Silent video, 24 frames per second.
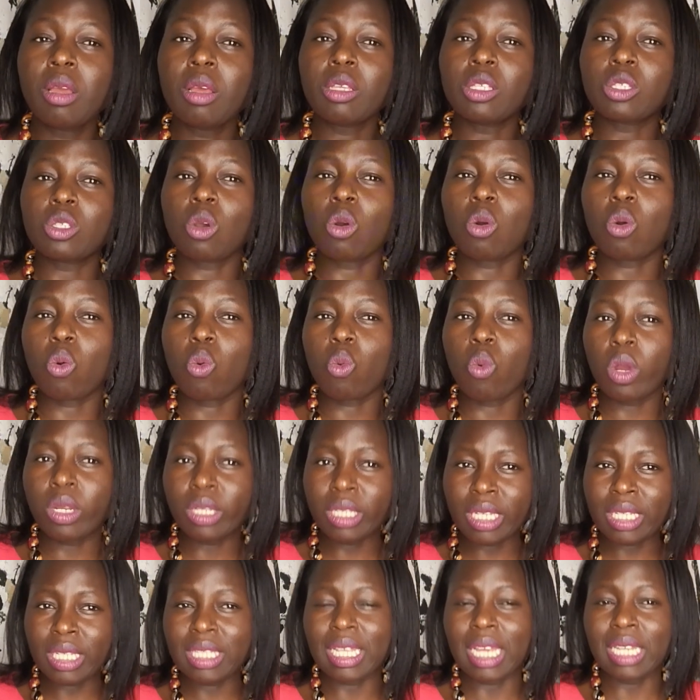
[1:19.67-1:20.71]
So
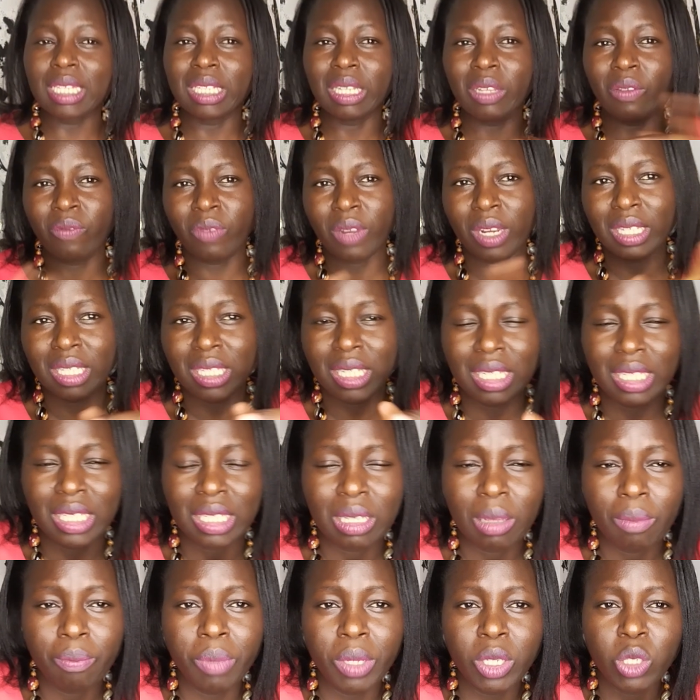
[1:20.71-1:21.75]
what is the
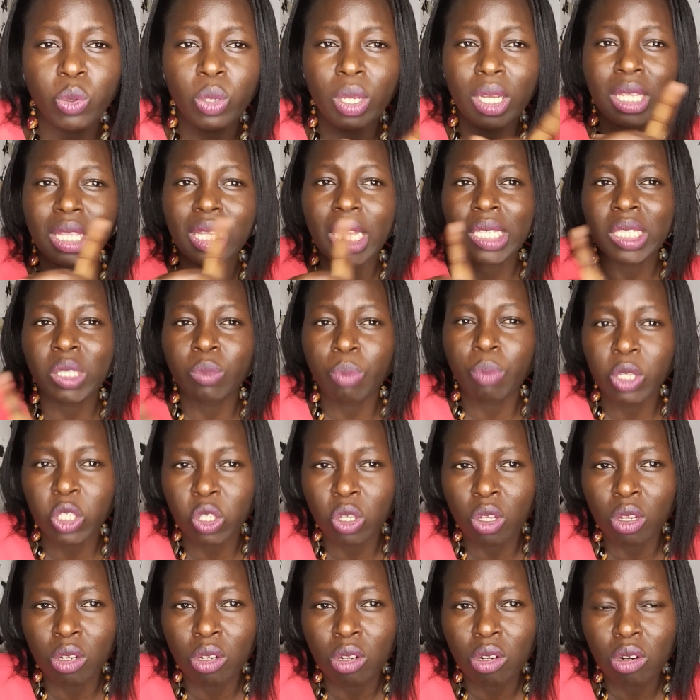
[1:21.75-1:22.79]
differences between the
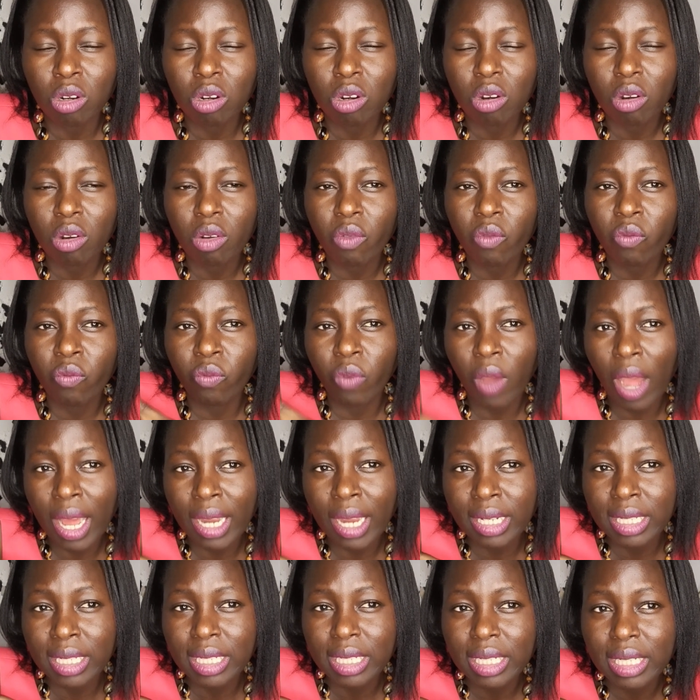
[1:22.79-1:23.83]
special
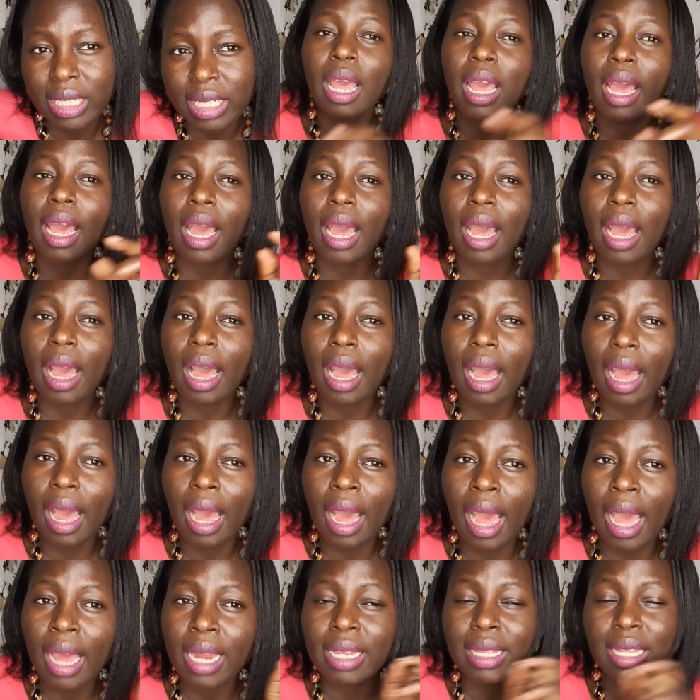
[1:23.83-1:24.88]
fund
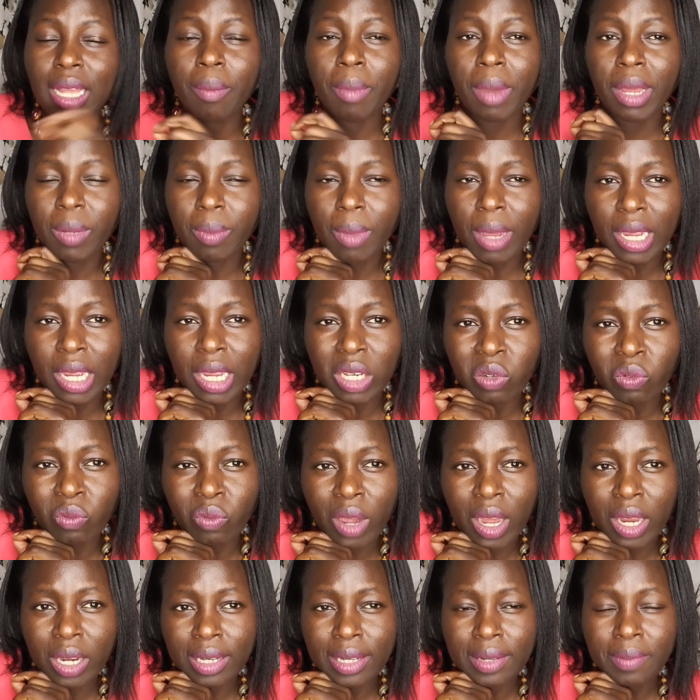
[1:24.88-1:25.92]
and the money market
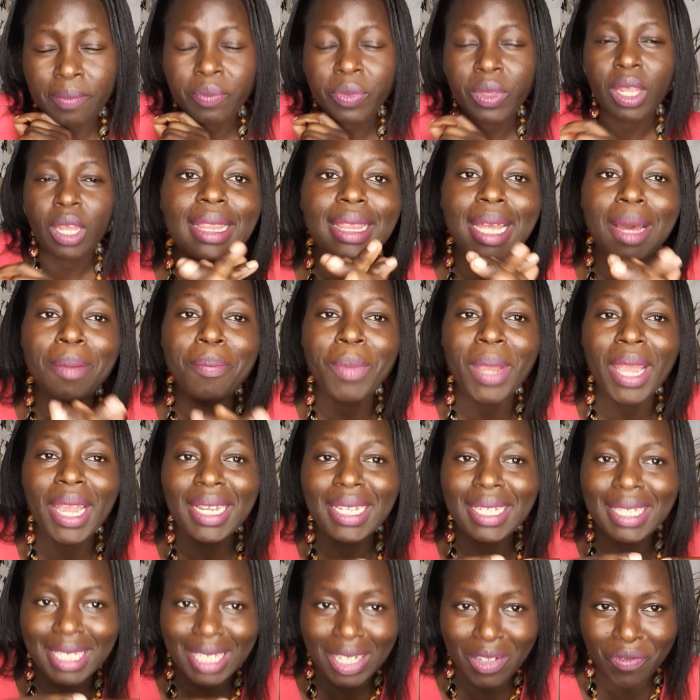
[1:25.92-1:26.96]
fund? The
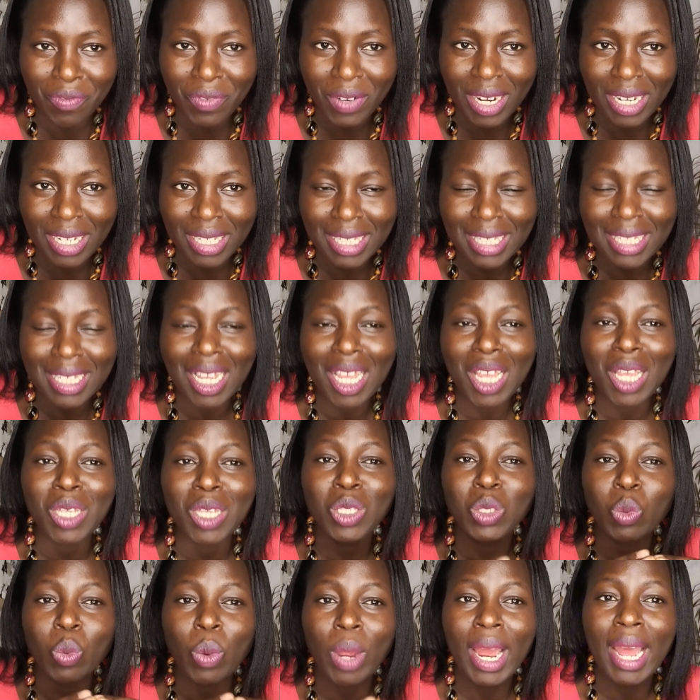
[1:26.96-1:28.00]
main difference
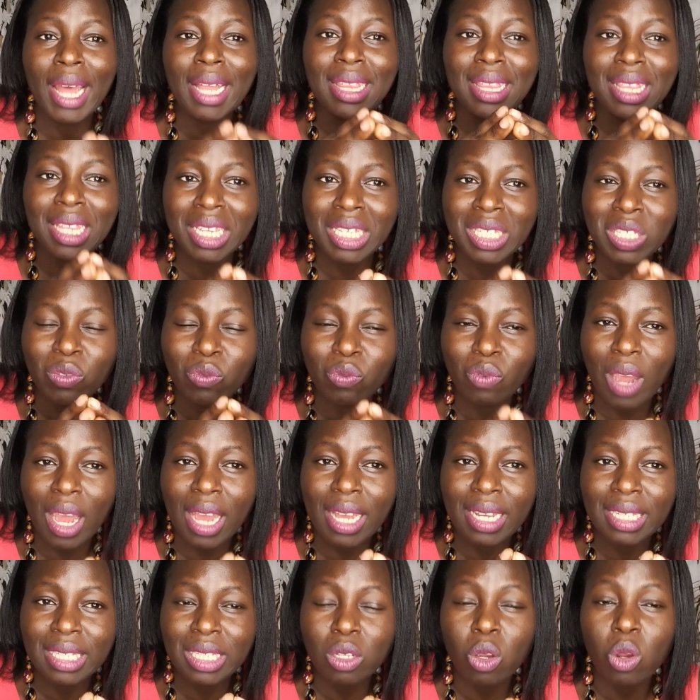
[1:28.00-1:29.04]
is where these
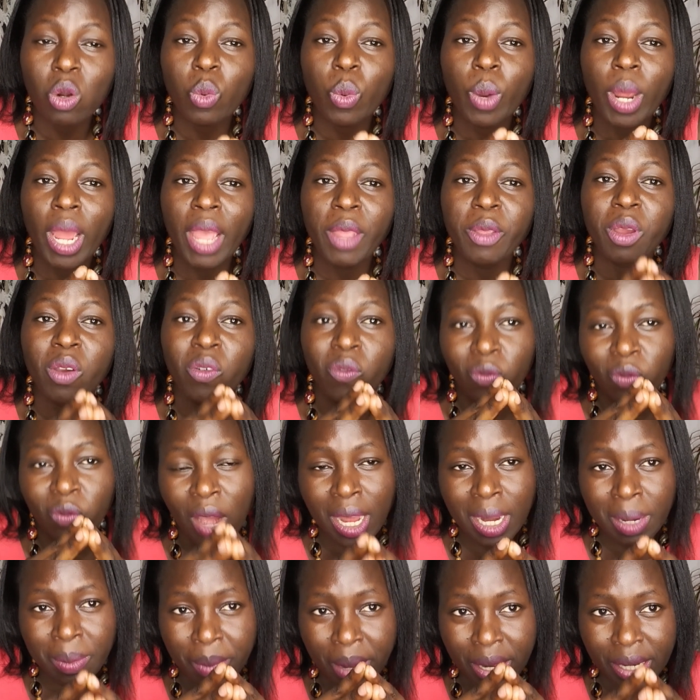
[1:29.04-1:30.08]
funds or where your
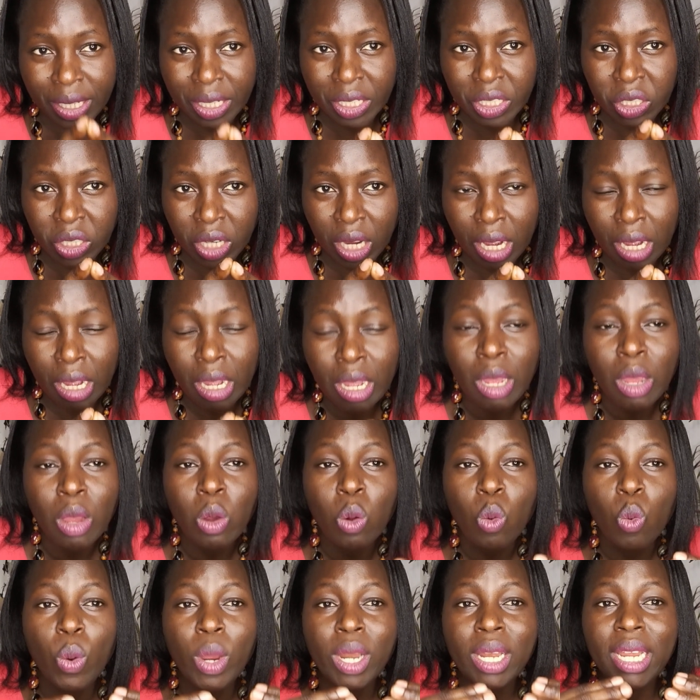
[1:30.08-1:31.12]
fund manager
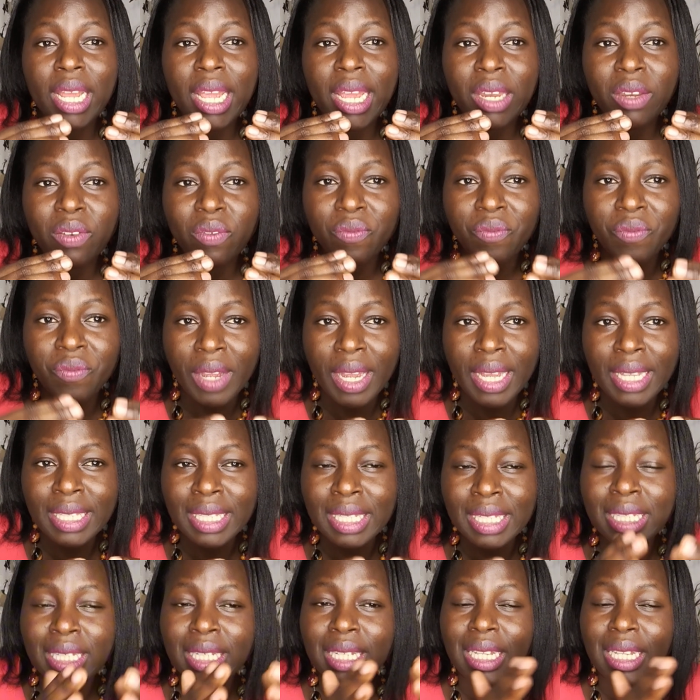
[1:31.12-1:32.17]
will invest